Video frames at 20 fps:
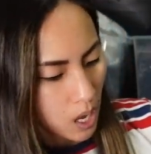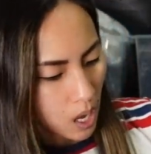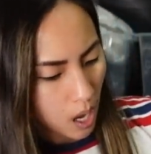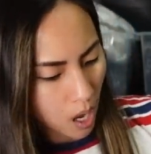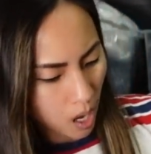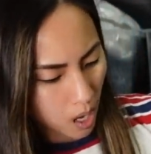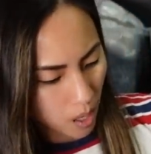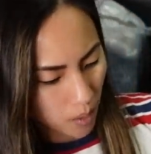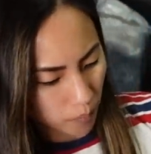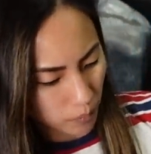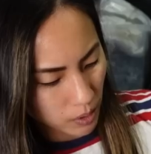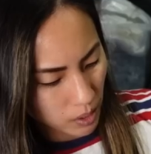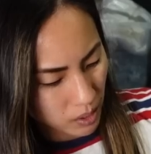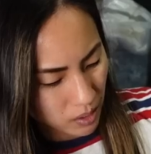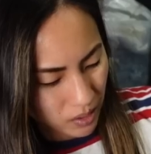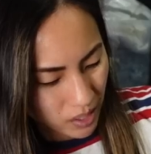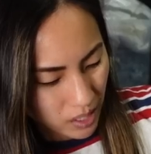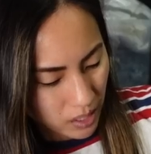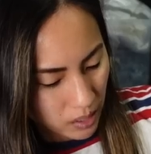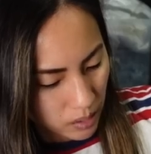
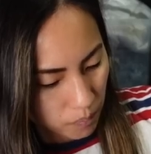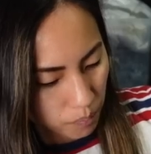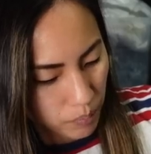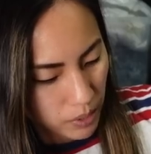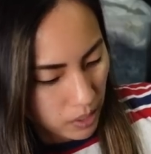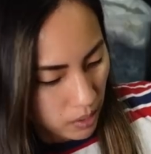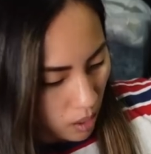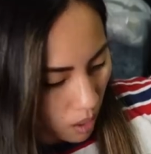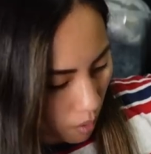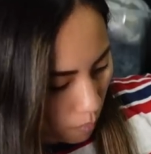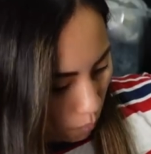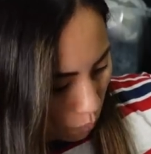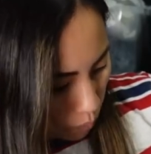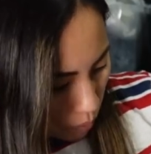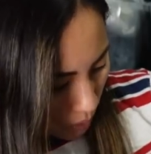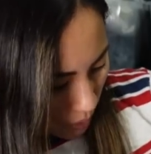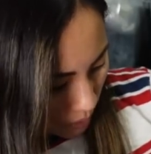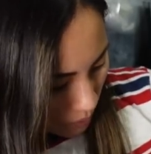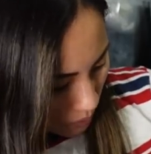they become pretty